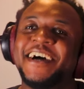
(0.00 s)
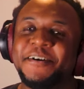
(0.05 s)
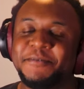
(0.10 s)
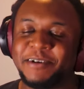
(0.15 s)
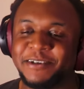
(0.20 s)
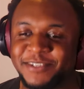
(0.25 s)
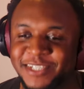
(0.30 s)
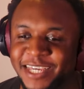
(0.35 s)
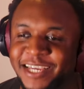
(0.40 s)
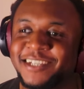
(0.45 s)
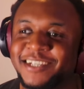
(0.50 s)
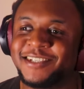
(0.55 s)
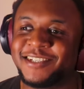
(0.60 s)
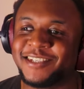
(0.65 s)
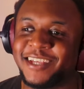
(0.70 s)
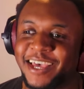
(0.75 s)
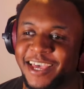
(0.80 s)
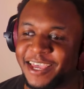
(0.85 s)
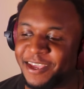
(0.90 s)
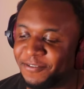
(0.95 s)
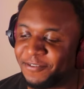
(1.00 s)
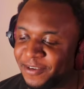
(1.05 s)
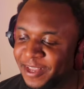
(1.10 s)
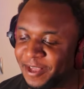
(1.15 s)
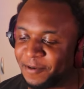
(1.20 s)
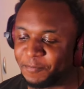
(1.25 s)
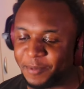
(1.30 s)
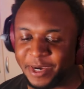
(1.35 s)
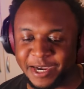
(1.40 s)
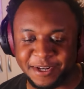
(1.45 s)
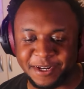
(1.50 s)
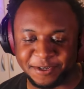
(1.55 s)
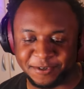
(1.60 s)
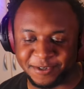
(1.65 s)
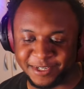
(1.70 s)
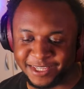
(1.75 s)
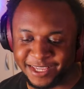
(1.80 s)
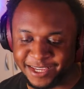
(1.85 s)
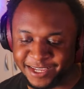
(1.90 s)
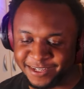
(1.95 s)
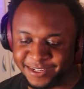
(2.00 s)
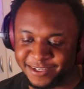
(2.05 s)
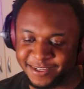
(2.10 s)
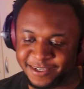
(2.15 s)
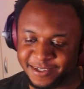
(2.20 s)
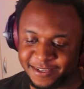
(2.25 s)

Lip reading: We've changed to A flat minor again.